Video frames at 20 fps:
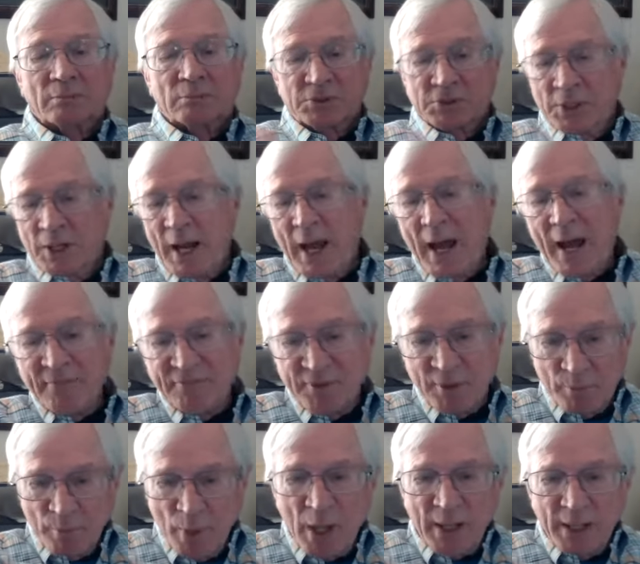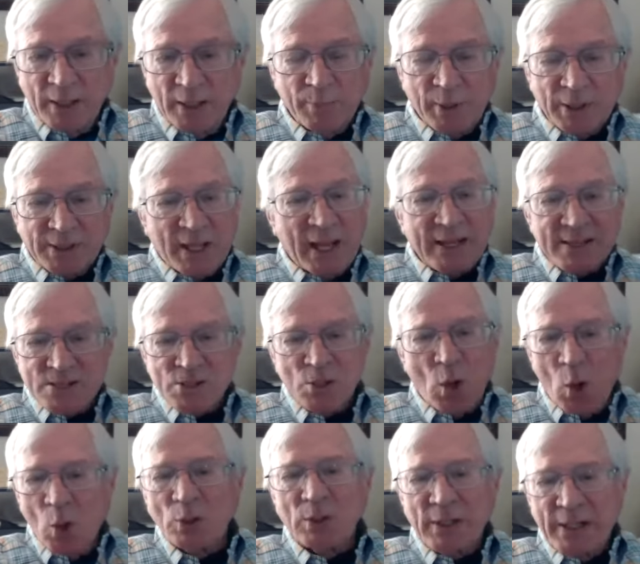to half the money, but that's
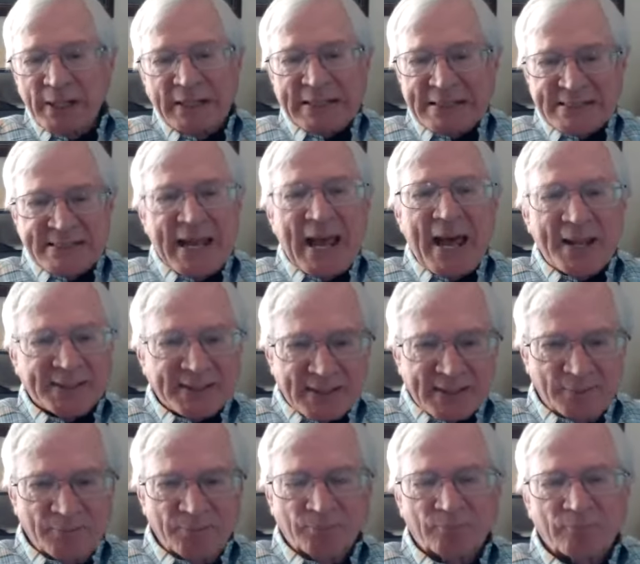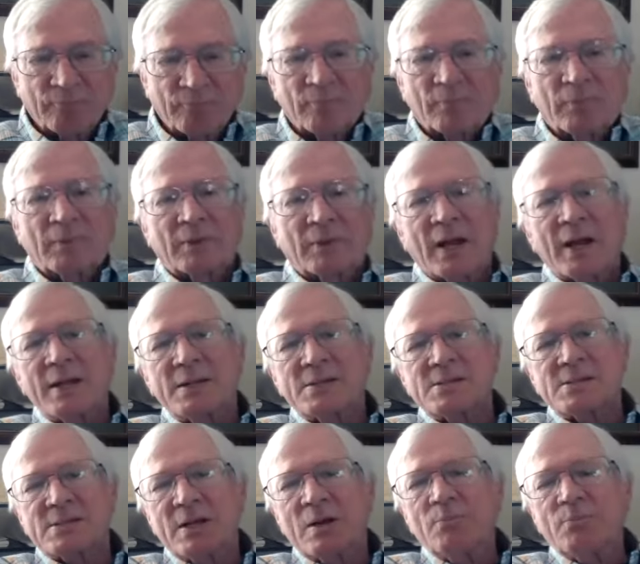only a debt.
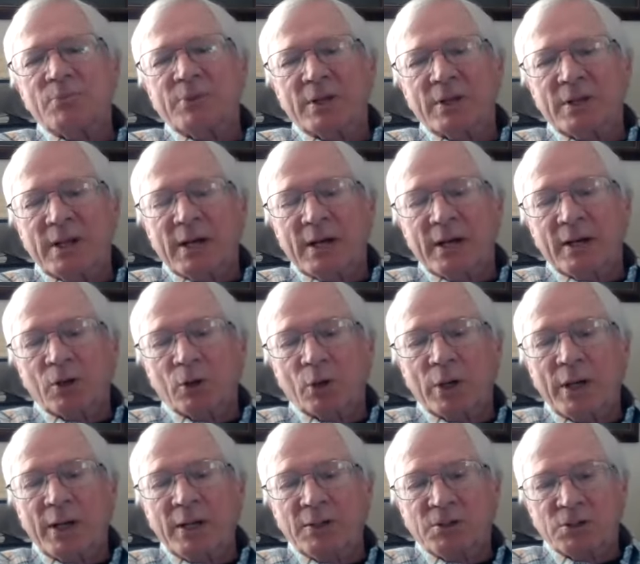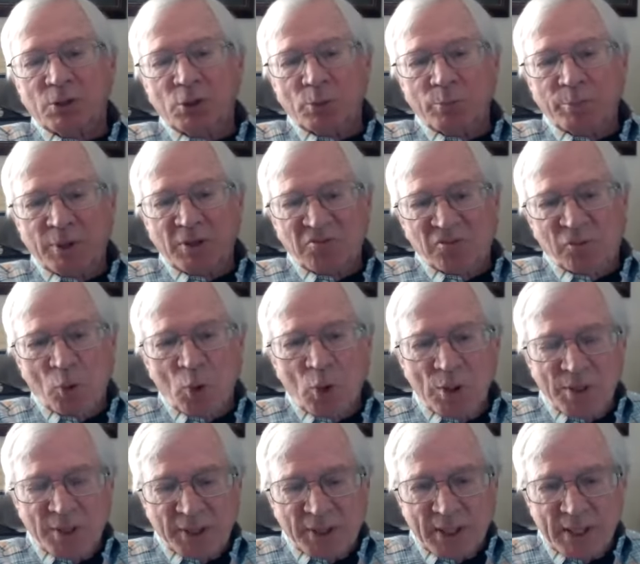That's something they agreed to
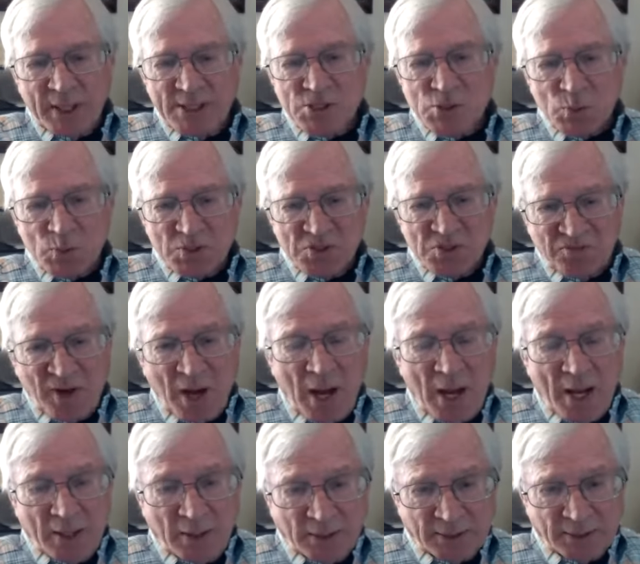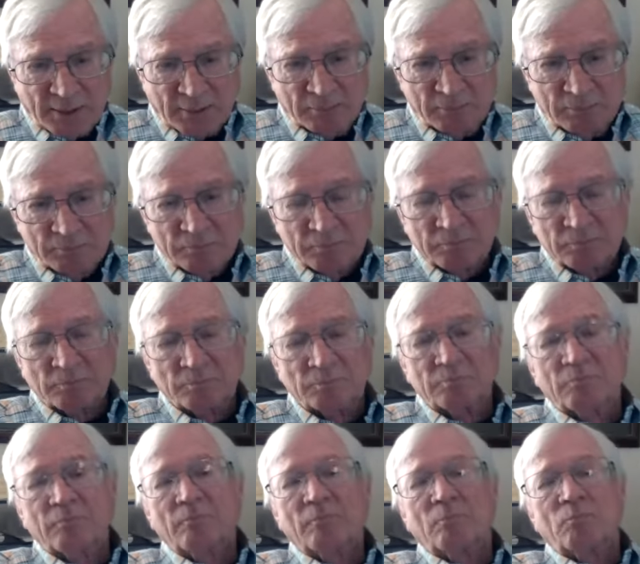before the case was filed.
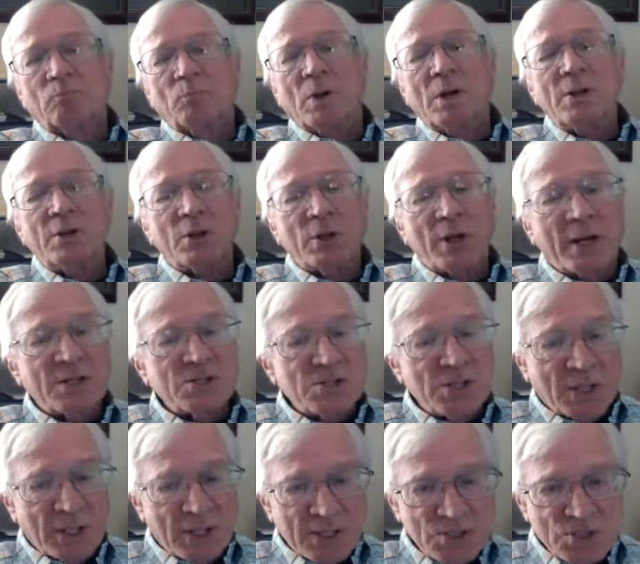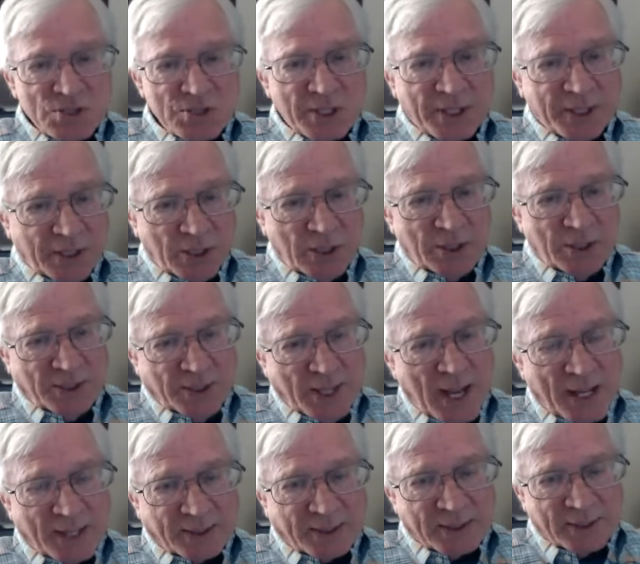Mother has an unsecured
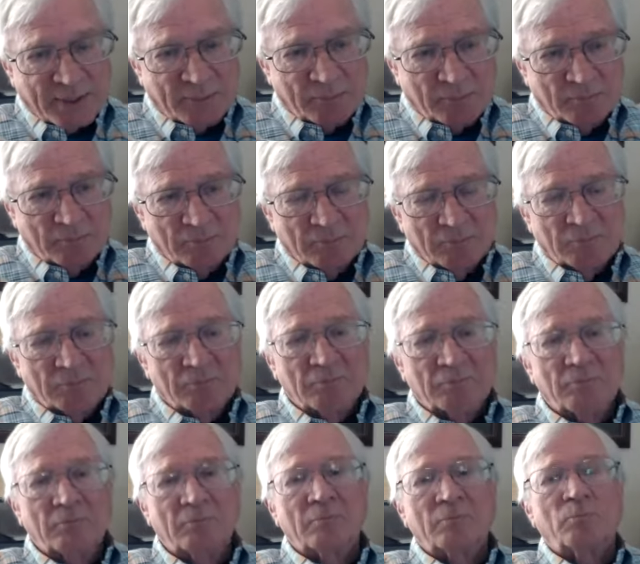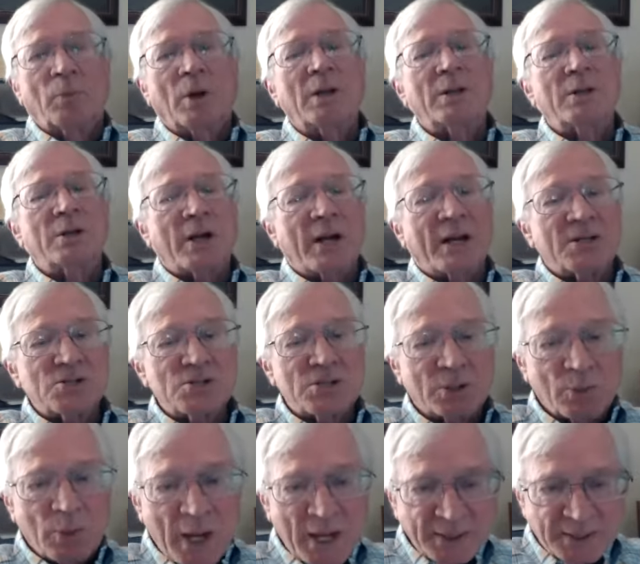debt. Mother has
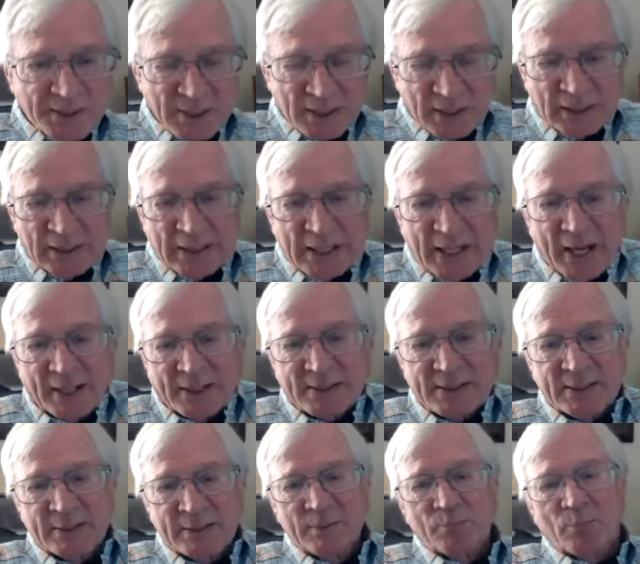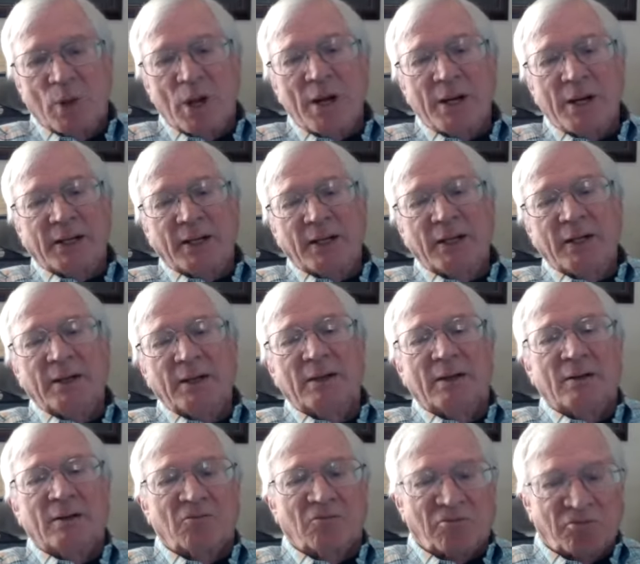the right to collect money
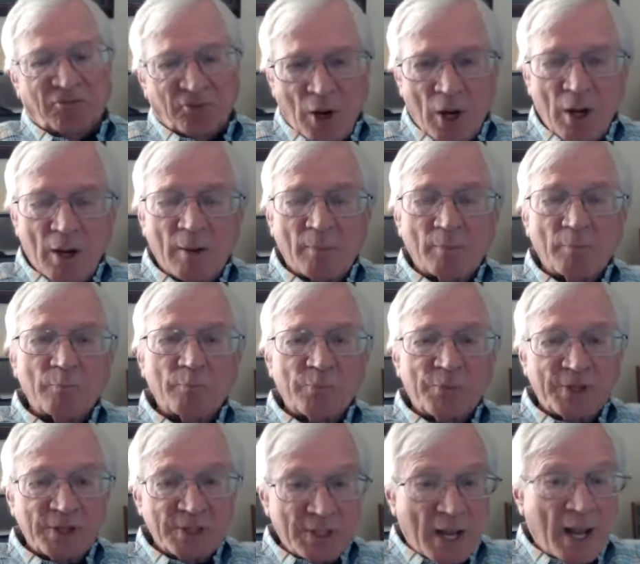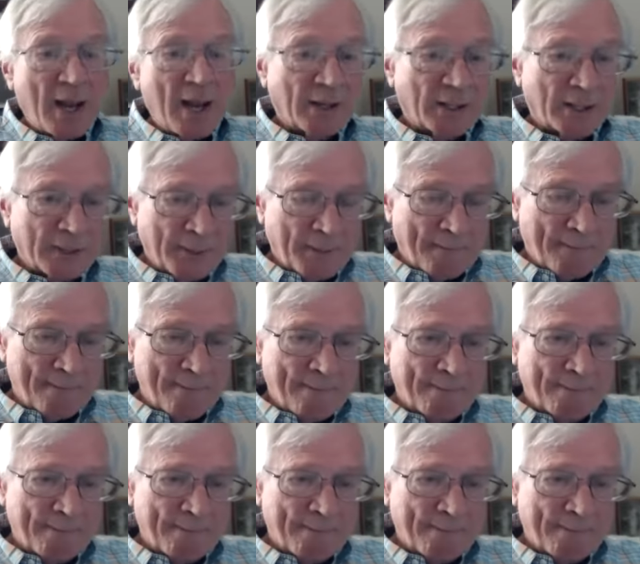from the debtor,